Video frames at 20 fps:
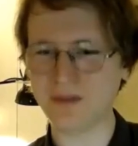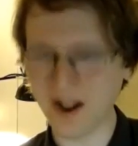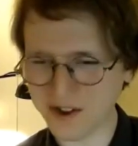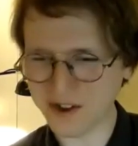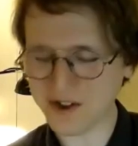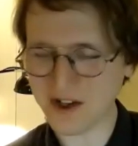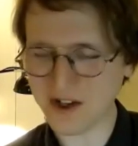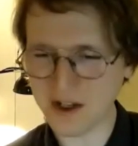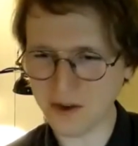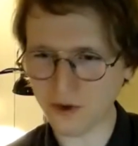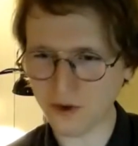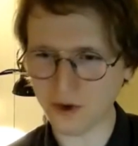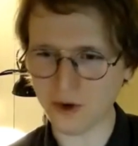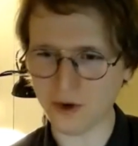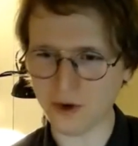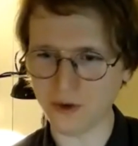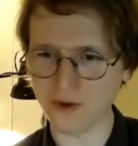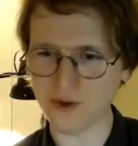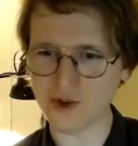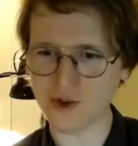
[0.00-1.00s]
other tea
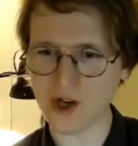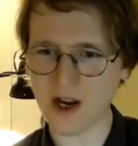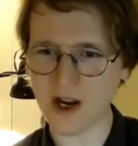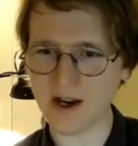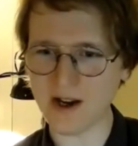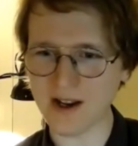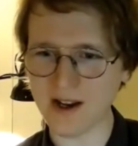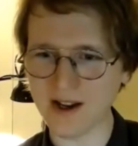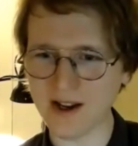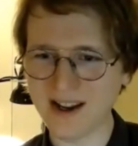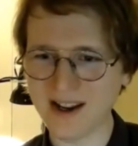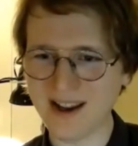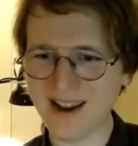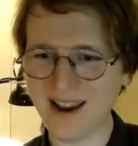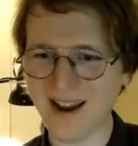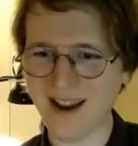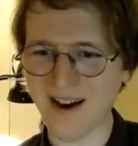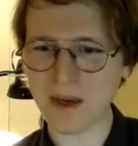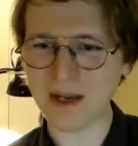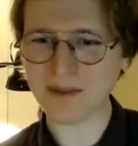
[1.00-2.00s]
circles in China,
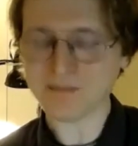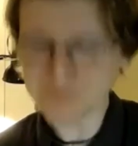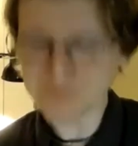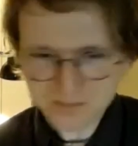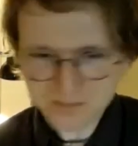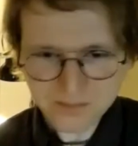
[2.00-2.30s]
but